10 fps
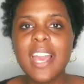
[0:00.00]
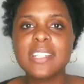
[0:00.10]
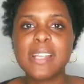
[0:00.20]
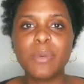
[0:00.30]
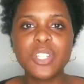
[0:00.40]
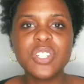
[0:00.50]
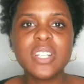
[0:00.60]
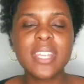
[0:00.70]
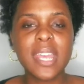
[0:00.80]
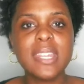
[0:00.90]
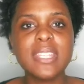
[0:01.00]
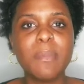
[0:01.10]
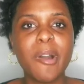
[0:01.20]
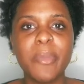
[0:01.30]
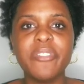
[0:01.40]
because I want you to take this
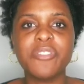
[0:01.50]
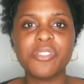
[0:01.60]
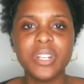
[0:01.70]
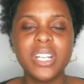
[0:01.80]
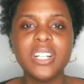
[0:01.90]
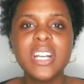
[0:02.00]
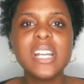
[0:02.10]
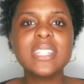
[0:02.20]
moment for real.